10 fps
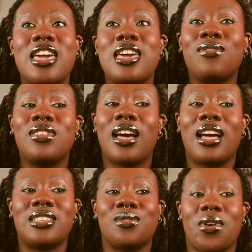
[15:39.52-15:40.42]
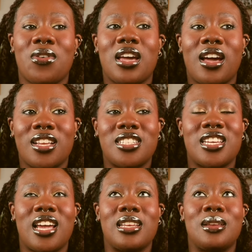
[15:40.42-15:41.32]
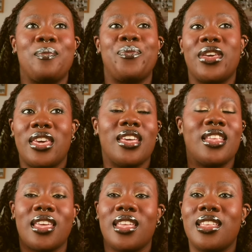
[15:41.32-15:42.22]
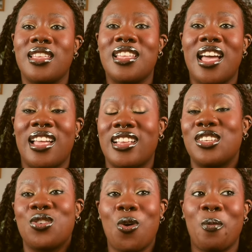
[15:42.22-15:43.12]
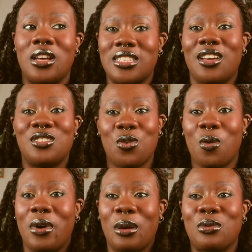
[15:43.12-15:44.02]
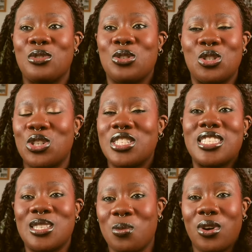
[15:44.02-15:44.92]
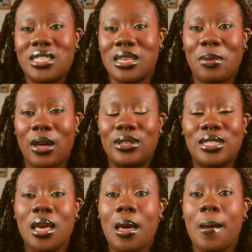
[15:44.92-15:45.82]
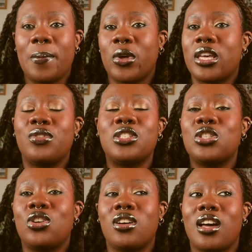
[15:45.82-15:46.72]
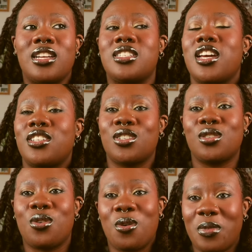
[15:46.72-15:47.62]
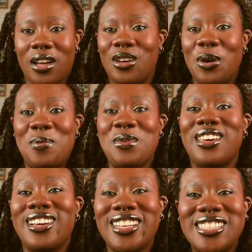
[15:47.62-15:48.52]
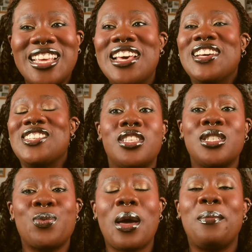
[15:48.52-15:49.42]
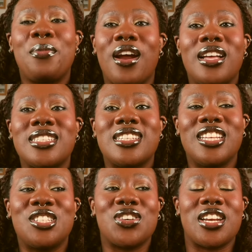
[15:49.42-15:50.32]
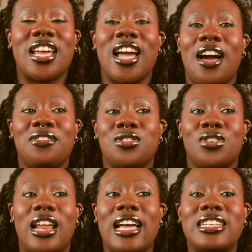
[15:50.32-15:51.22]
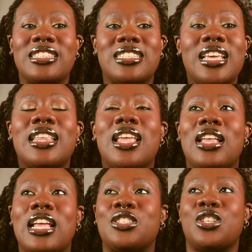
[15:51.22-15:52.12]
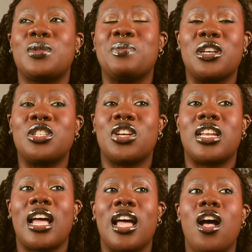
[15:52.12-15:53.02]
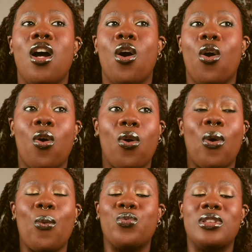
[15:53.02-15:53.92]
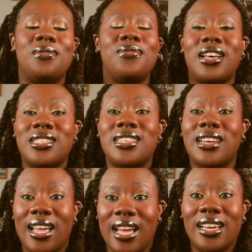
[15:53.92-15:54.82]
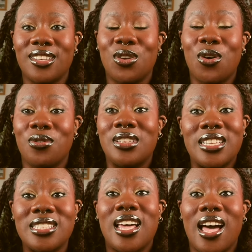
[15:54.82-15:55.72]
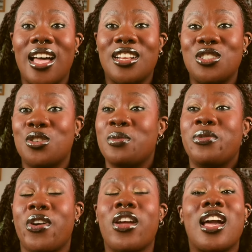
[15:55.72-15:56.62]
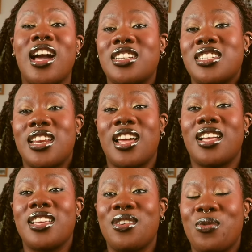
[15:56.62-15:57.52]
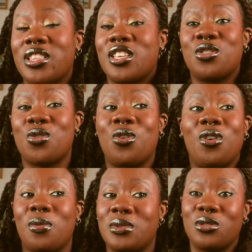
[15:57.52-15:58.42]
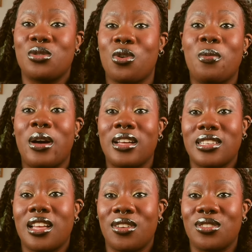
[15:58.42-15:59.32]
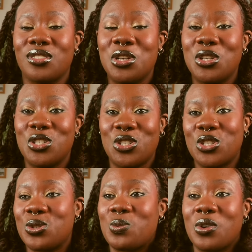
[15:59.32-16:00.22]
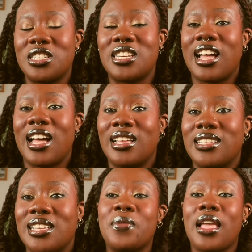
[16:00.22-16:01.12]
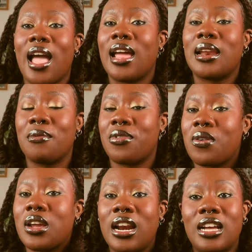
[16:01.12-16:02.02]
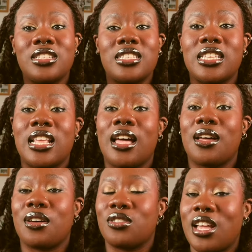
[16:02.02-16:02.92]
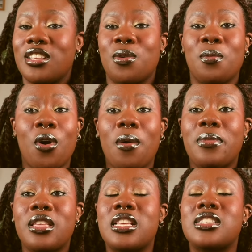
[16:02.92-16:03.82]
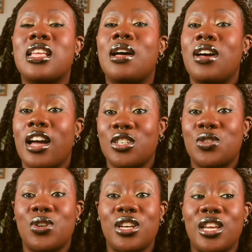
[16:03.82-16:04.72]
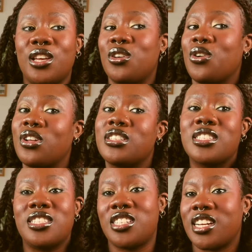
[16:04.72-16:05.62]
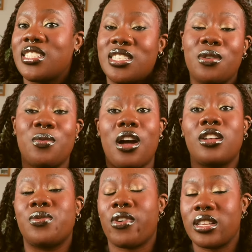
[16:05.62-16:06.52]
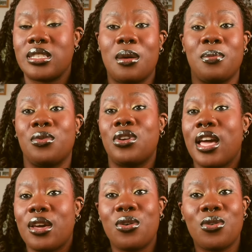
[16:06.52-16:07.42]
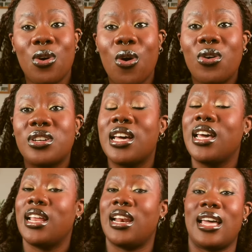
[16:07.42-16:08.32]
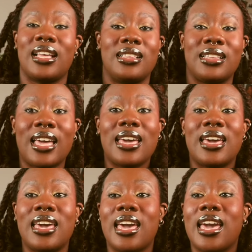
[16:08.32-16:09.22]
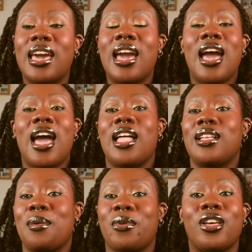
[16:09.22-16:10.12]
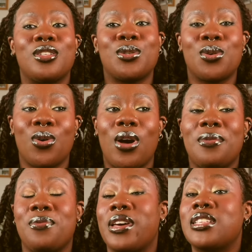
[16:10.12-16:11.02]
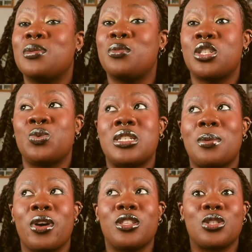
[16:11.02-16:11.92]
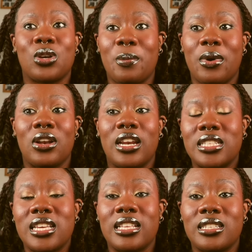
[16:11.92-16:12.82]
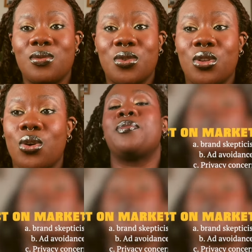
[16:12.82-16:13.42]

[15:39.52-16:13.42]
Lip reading: if the ad is very catchy at the beginning and I scroll back to just see what it's about. But if it's not catchy, I just scroll back up, because that is where brands literally have to like sit down and just make sure that, oh, the first line of this ad should be very catchy, that when they scroll up, they'll scroll back down just to watch the ad. And I'm very glad to that there are some companies that have actually gone this Gen Z route, for example, like Coke, like Nike, and I'm going to go and Fenty Beauty, which I'm going to talk about later in this video.